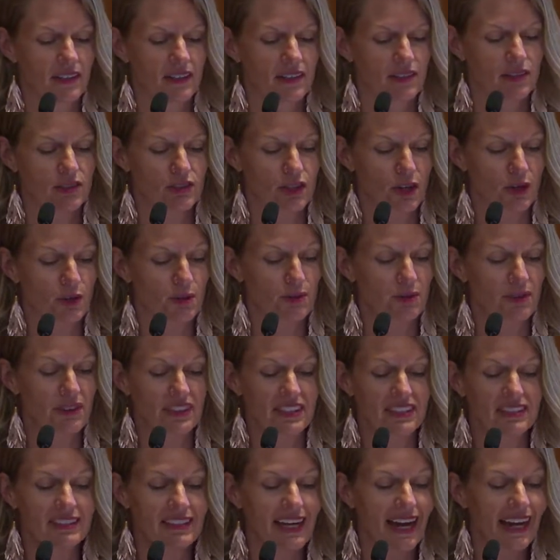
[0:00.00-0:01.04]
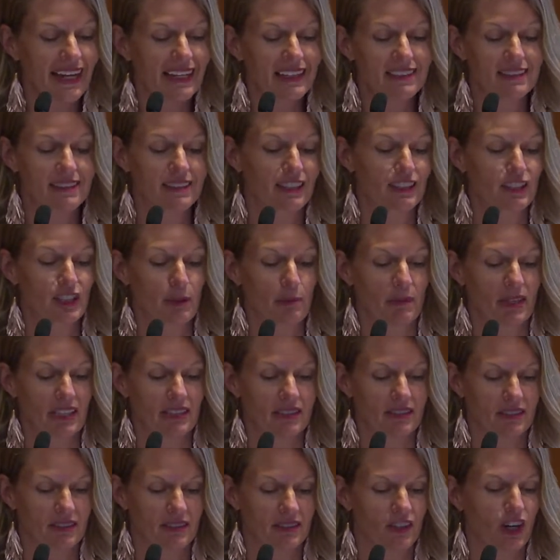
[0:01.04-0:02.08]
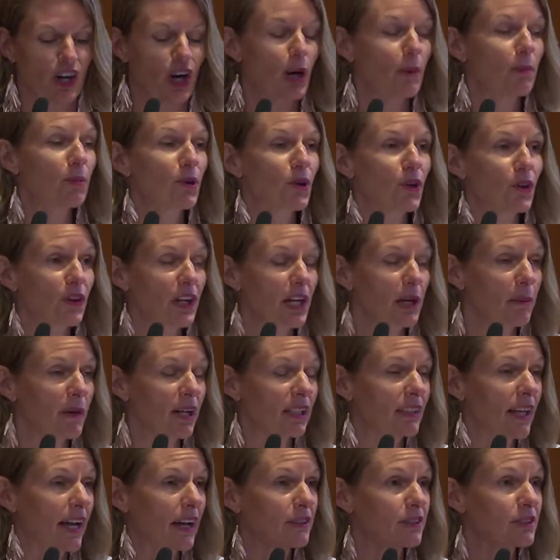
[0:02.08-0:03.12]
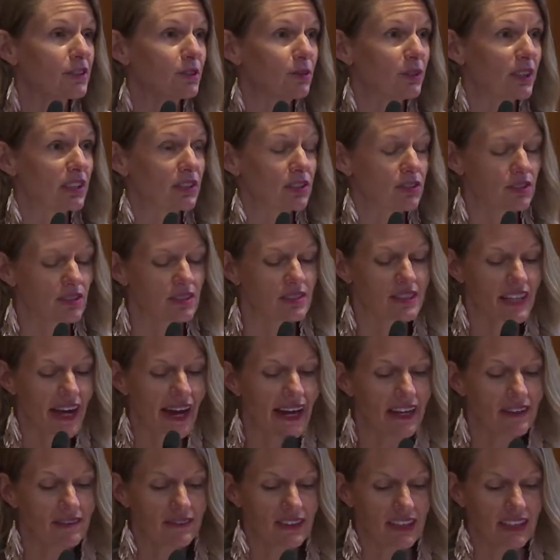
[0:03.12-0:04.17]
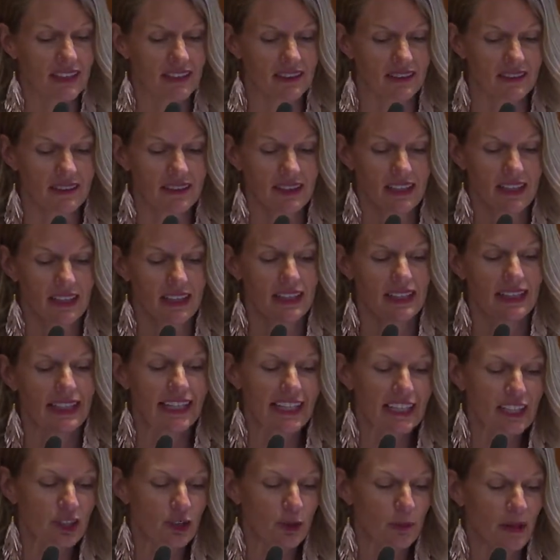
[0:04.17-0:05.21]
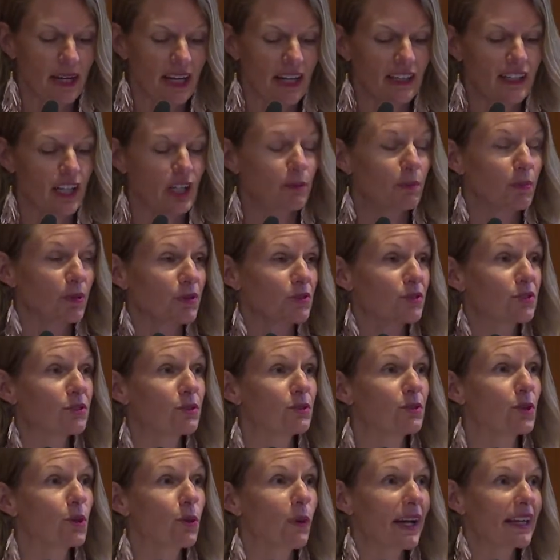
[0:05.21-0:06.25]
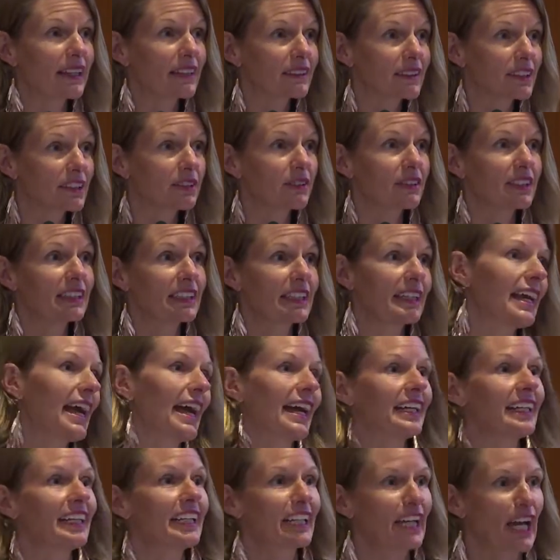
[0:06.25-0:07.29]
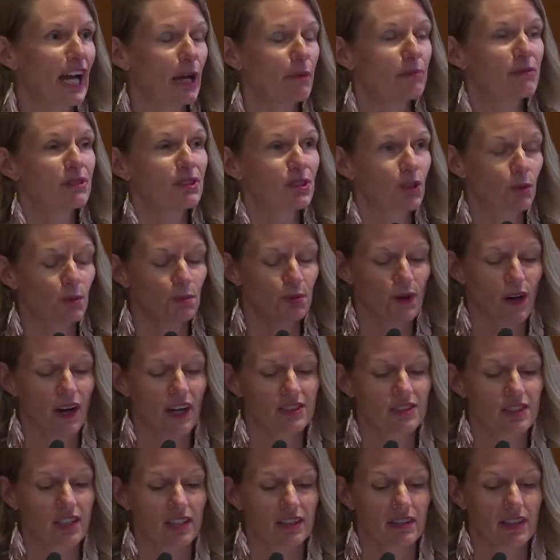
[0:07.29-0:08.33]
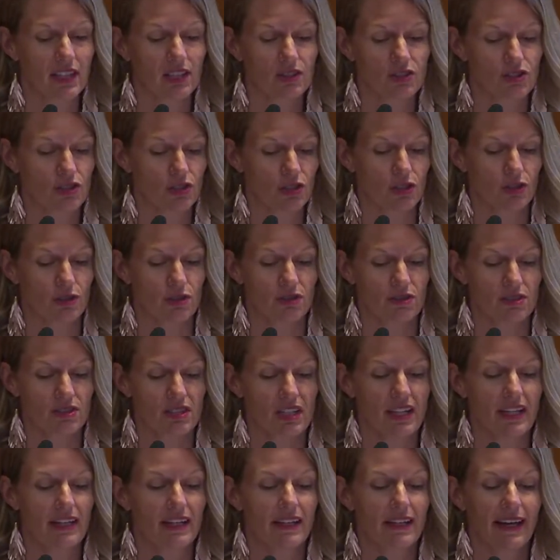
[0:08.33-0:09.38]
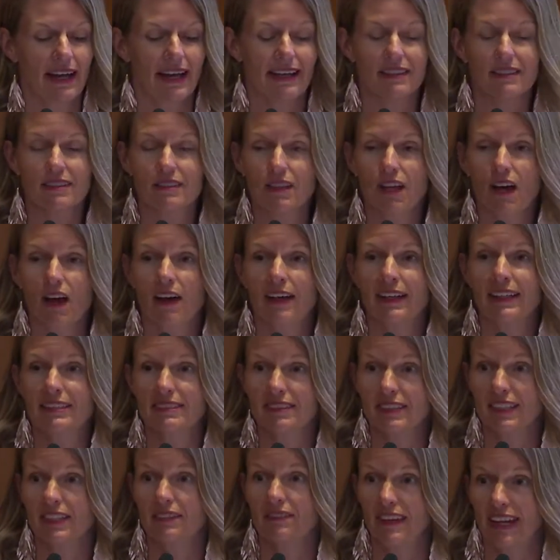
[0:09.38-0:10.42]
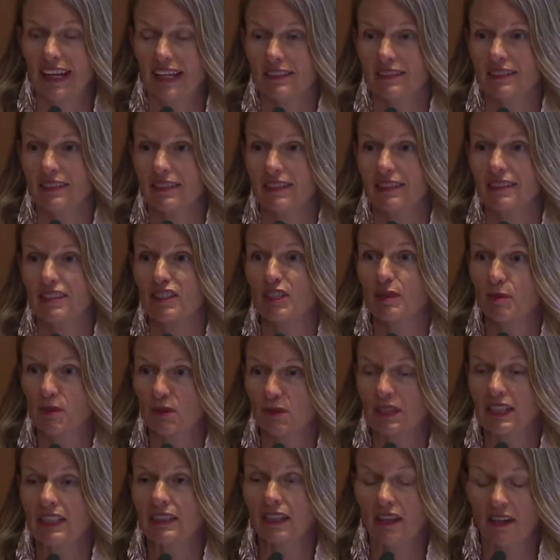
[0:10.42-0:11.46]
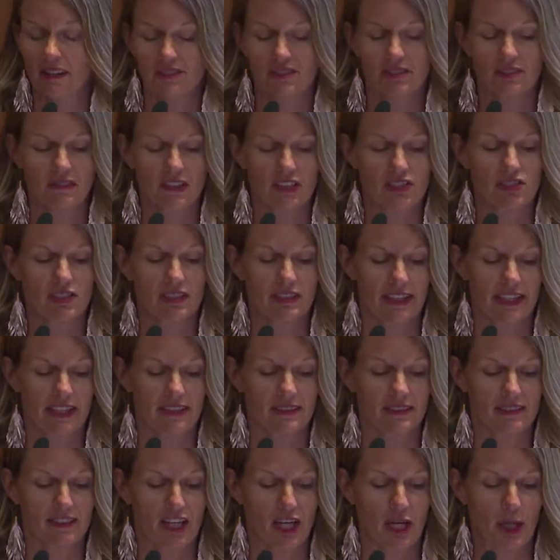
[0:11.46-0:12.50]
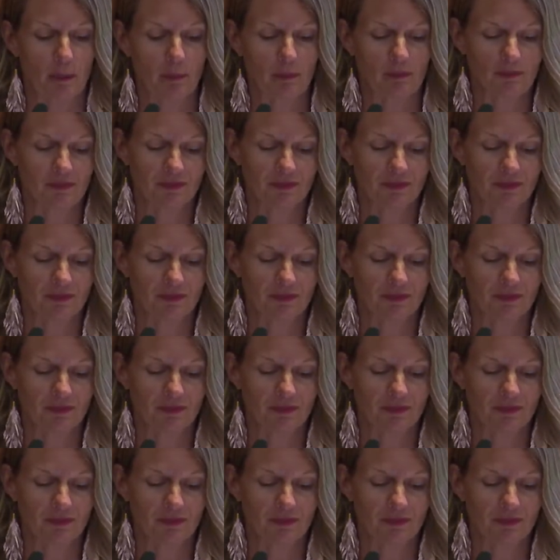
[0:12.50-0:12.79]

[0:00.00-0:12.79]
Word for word: So the sky is the limit. Our program allows students to dive in incubate and pursue quite literally any capstone project they choose, as long as it advances the marine conservation landscape.